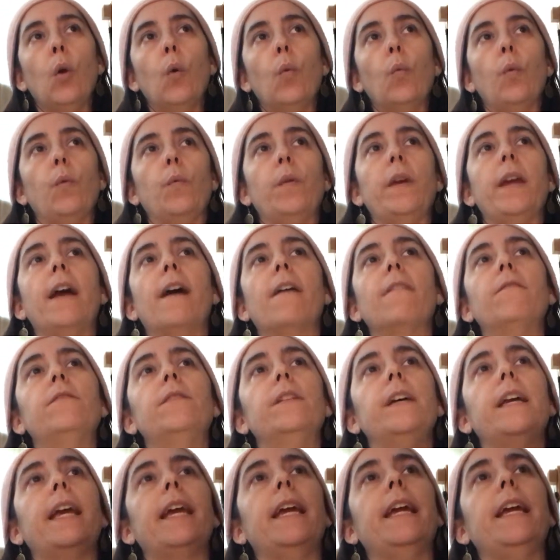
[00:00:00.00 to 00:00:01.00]
when we have
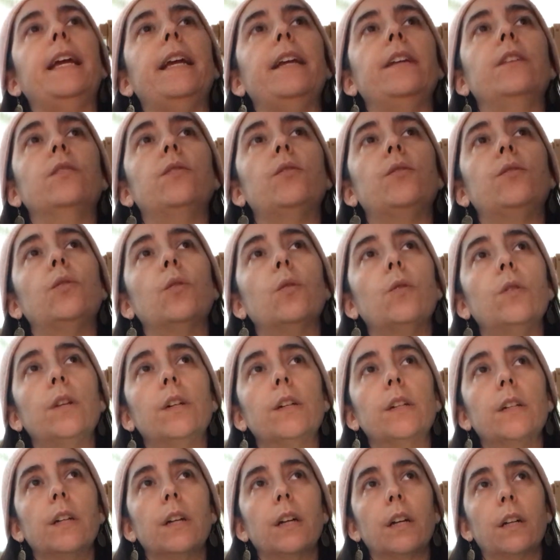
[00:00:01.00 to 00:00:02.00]
a
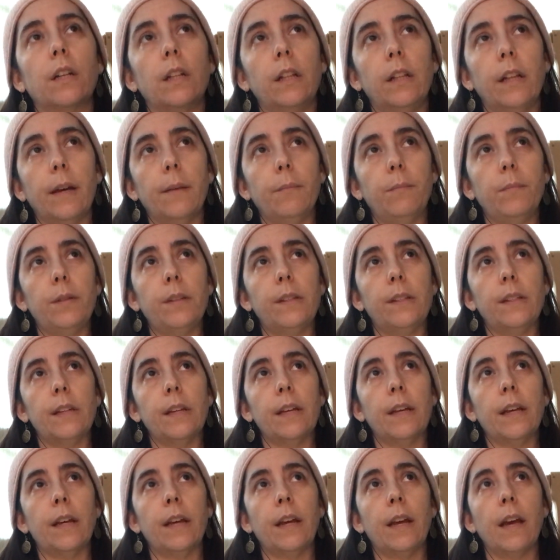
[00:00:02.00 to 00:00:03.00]
solar eclipse,
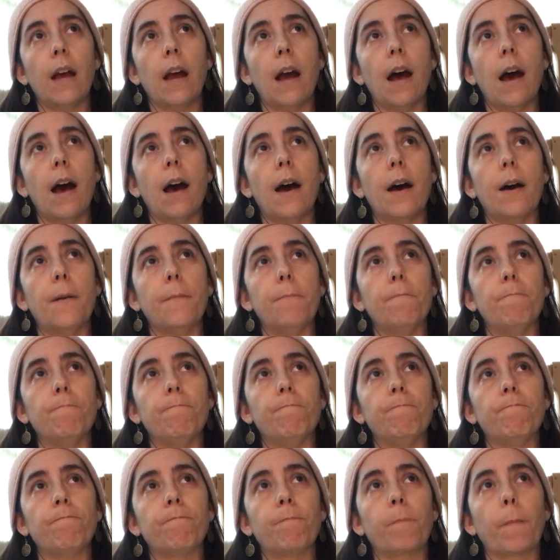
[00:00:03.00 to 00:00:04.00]

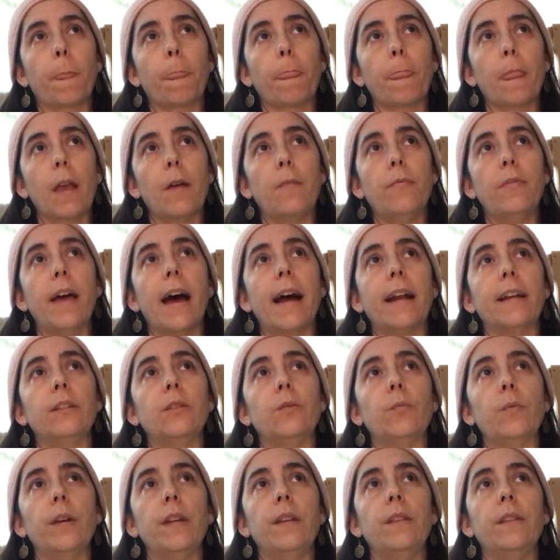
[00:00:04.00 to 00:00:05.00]
that
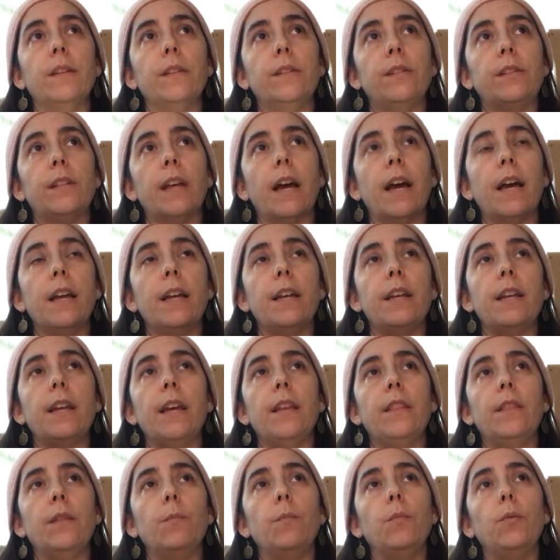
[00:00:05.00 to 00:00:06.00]
is when the sun
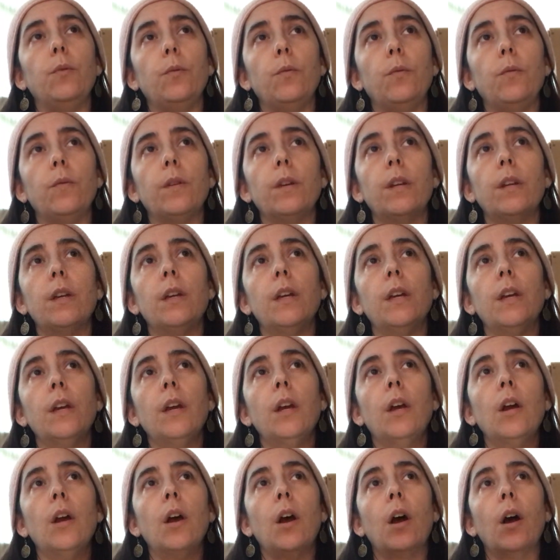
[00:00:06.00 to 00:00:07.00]
and the moon
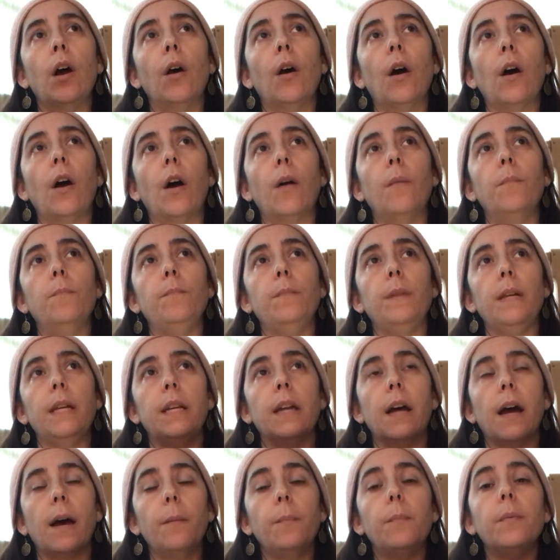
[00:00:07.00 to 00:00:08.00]
meet
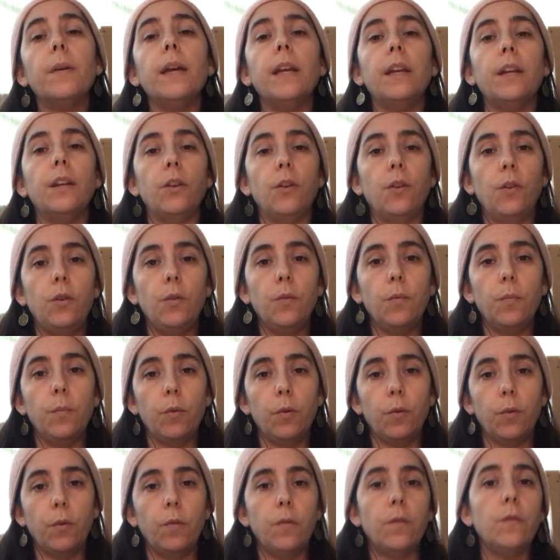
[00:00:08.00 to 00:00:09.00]
up in a new
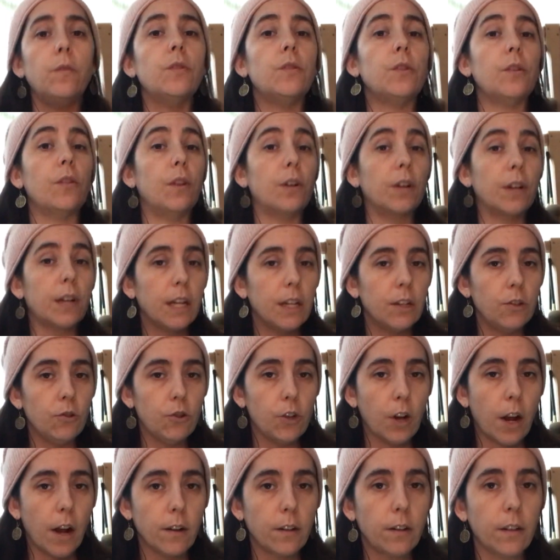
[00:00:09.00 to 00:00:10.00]
moon, so they're
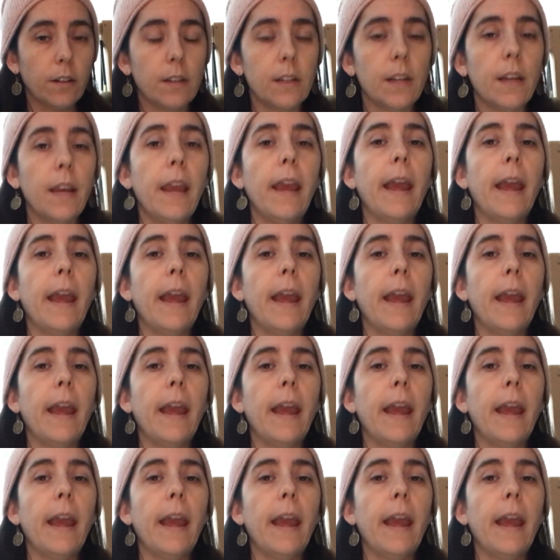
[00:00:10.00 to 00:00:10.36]
conjunct,